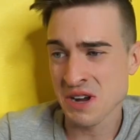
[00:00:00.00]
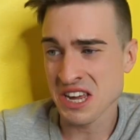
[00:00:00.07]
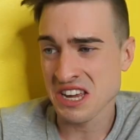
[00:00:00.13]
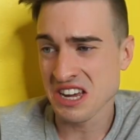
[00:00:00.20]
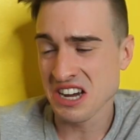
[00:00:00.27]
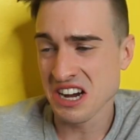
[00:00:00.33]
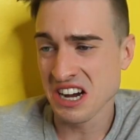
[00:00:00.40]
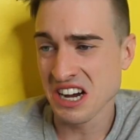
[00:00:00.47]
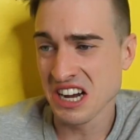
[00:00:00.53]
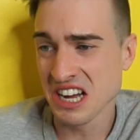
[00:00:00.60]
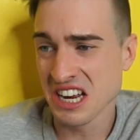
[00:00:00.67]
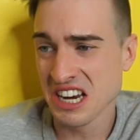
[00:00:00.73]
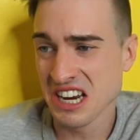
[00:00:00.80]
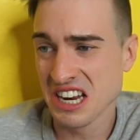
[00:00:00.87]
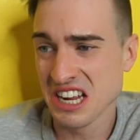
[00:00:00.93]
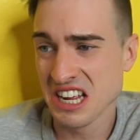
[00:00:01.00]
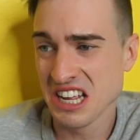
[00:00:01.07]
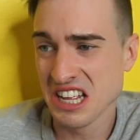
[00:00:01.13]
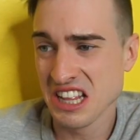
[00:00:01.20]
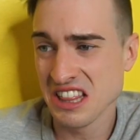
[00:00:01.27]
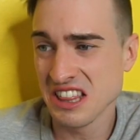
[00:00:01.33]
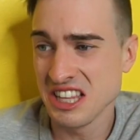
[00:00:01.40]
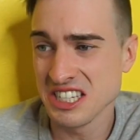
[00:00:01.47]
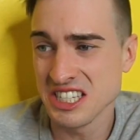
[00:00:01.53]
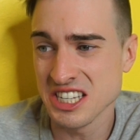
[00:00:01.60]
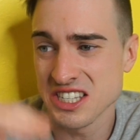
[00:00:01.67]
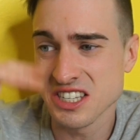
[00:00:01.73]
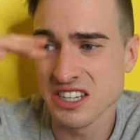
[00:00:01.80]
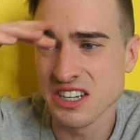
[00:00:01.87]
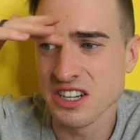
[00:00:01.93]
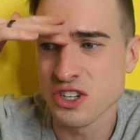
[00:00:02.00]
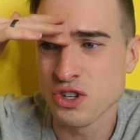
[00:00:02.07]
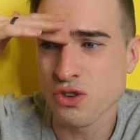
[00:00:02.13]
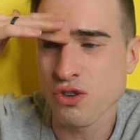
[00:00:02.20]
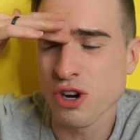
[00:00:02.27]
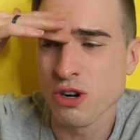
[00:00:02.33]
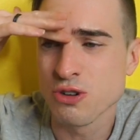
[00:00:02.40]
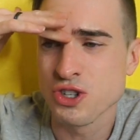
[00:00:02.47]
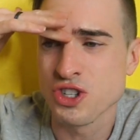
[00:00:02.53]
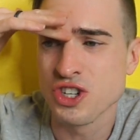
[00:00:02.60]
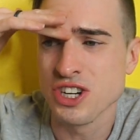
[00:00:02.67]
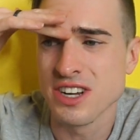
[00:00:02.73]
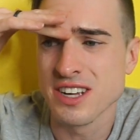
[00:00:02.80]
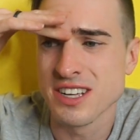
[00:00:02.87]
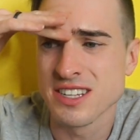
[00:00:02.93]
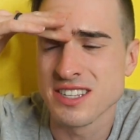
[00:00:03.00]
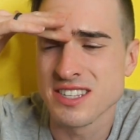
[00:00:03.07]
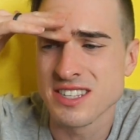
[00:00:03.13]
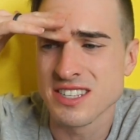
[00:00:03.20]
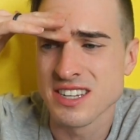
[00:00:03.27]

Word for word: my god. This is atrocious.